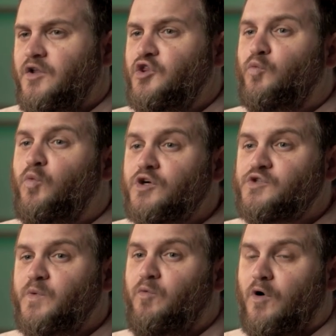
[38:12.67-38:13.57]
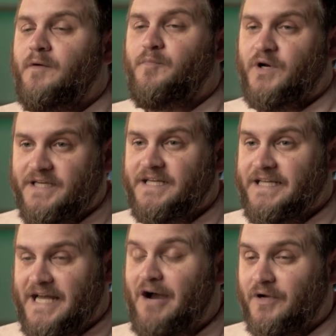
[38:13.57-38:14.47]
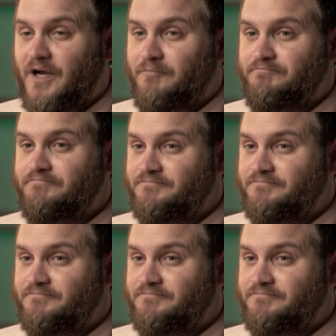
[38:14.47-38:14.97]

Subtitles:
the worse we were at predicting the outcome.